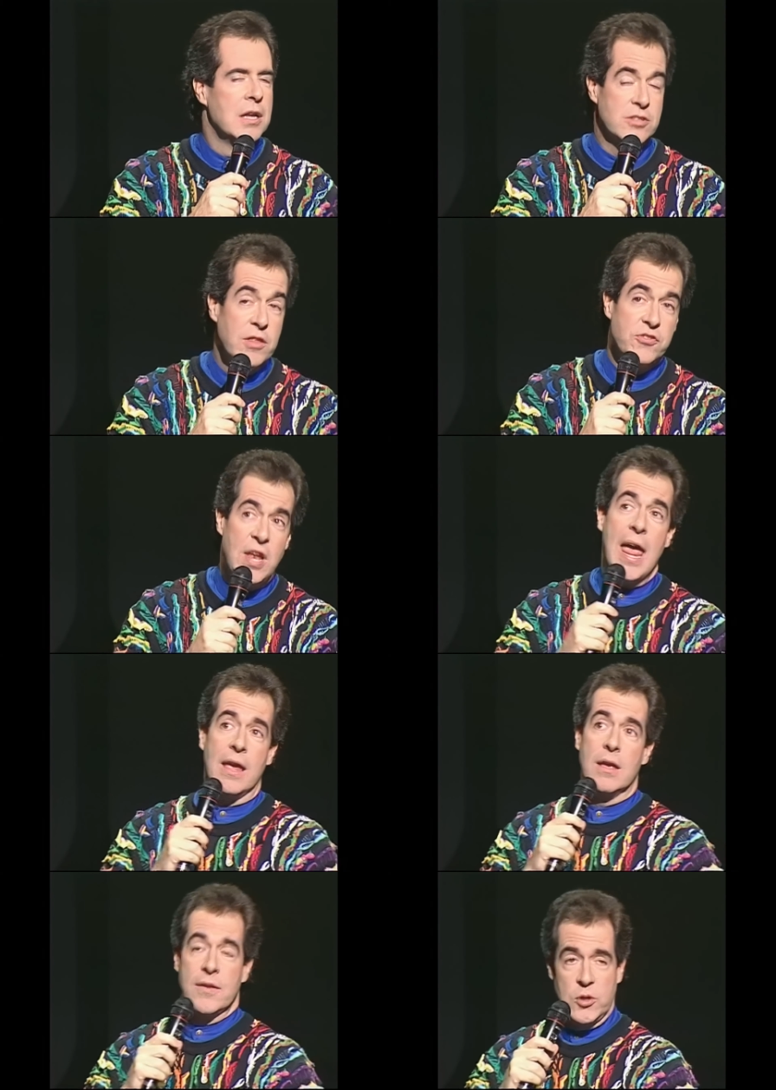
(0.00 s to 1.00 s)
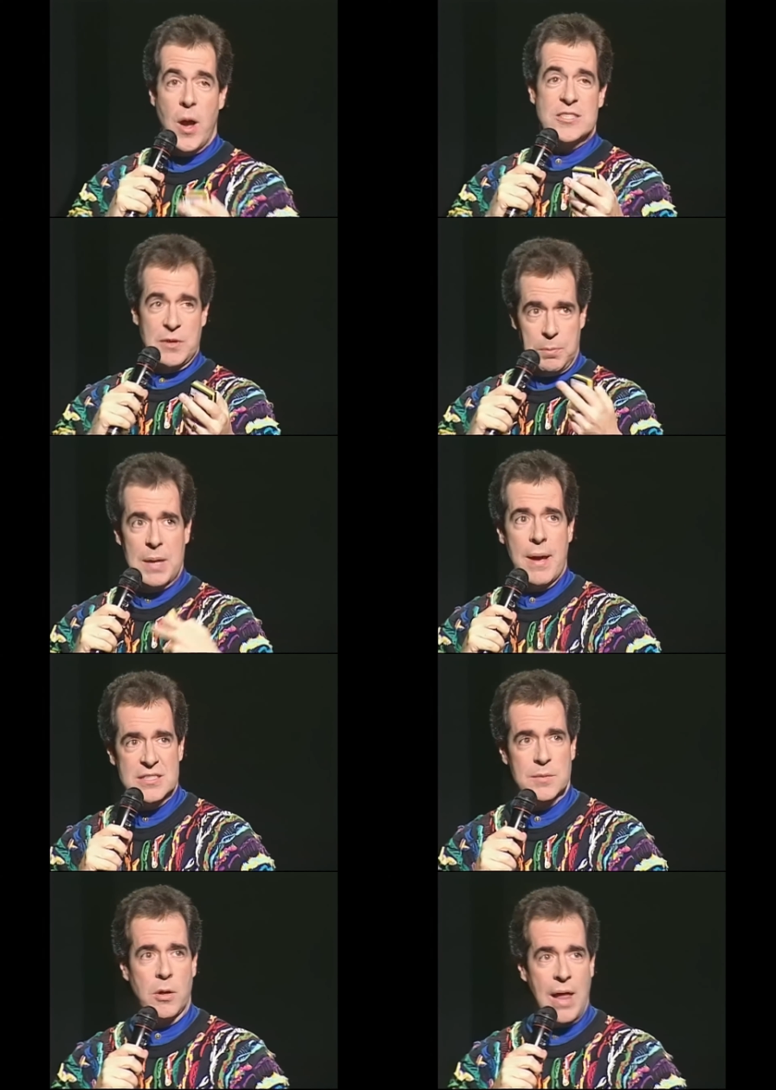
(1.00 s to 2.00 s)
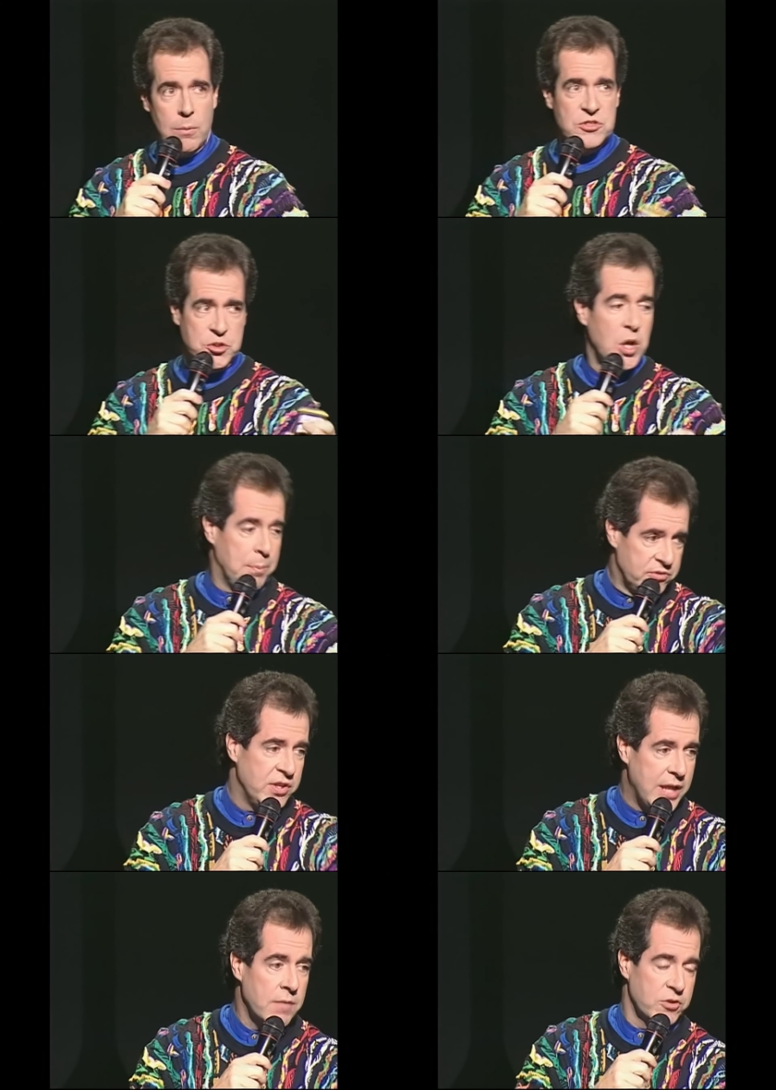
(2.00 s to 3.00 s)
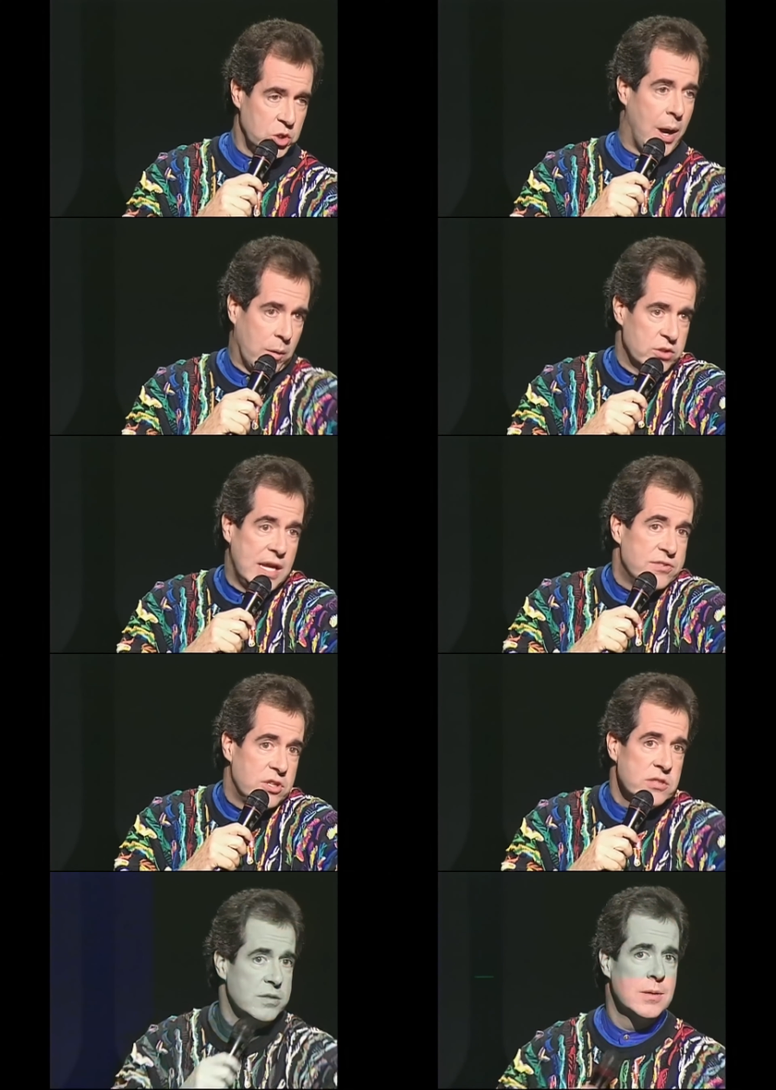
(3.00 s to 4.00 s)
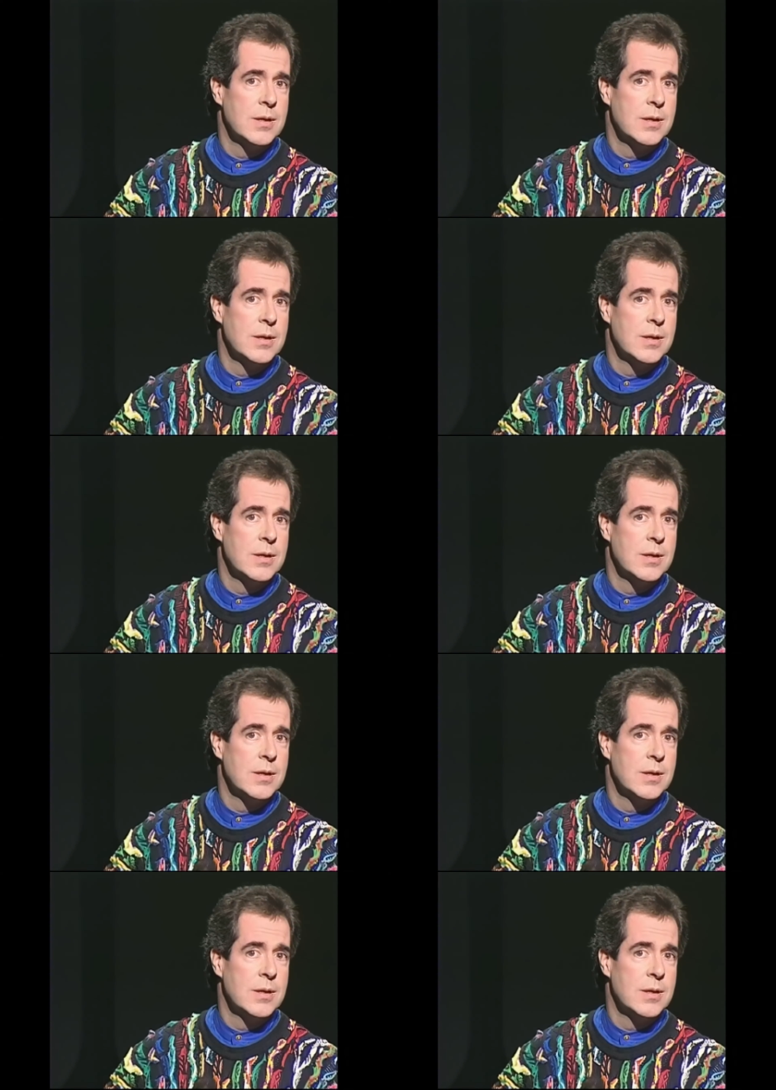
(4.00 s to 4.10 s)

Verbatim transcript: To this day, if you ask me to play basketball, I will suit up and sit down for two hours. That's just